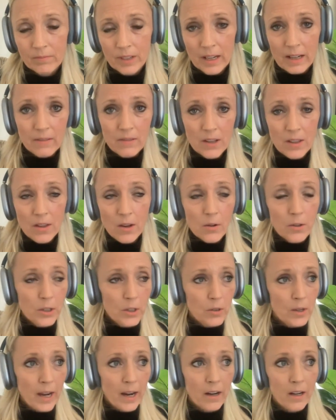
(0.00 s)
even though
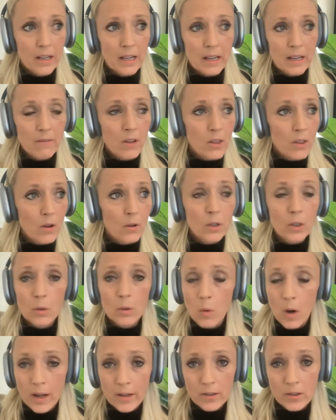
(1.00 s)
you care and even though you
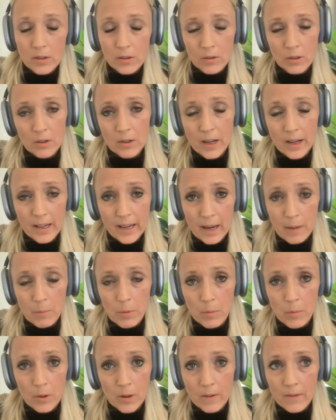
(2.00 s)
want to, you're not
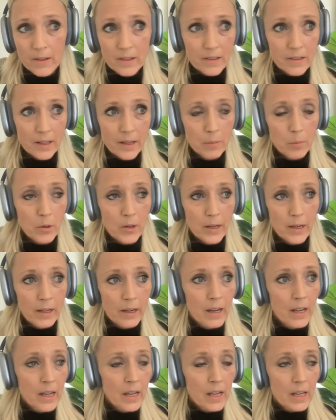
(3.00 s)
capable of it. It's like
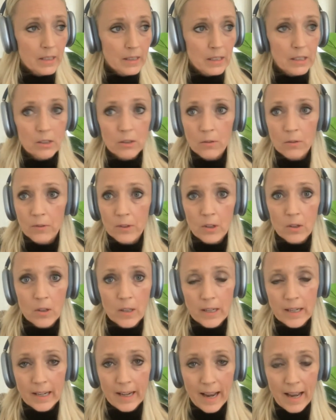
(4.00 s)
putting diesel fuel
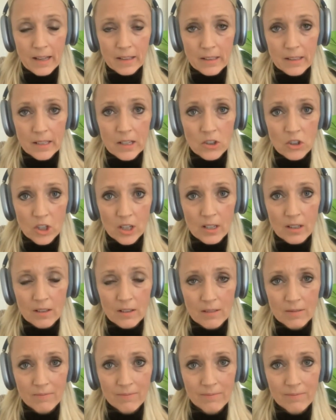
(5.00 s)
in a gas engine.